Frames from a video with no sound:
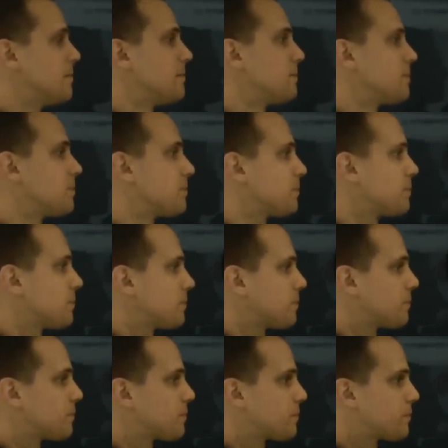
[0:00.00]

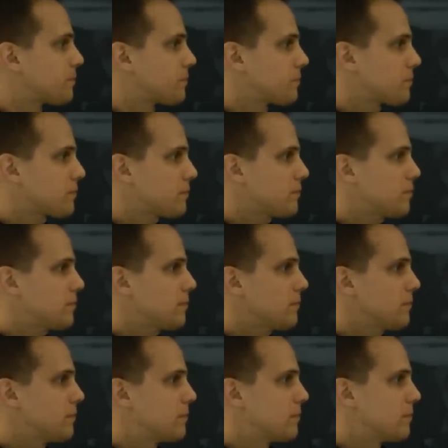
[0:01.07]

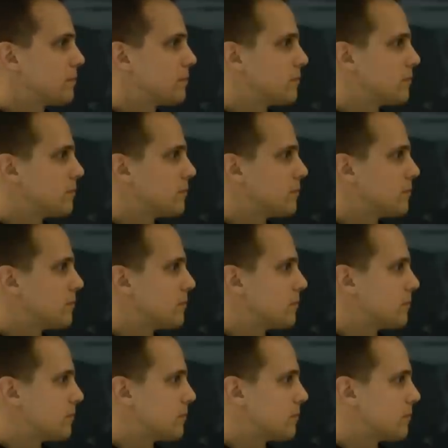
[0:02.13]

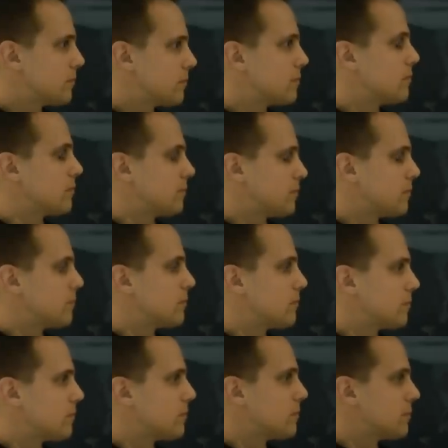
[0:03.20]

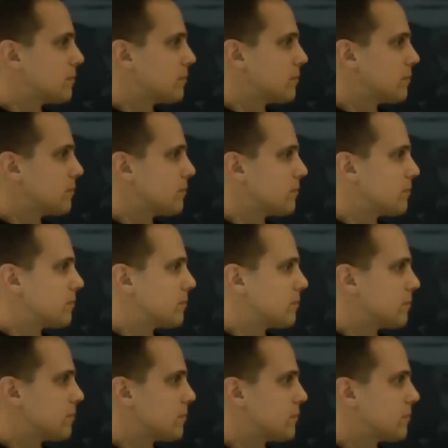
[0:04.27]

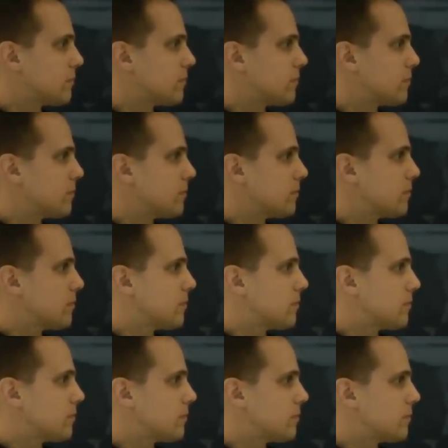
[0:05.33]

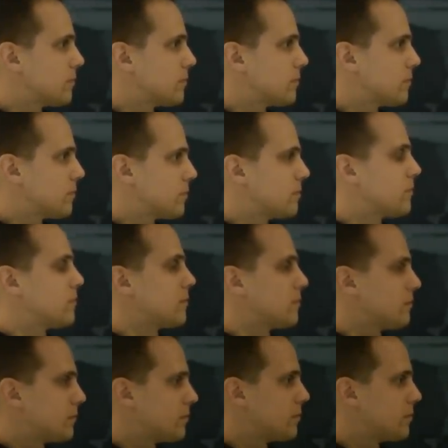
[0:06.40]
The person shown says nothing.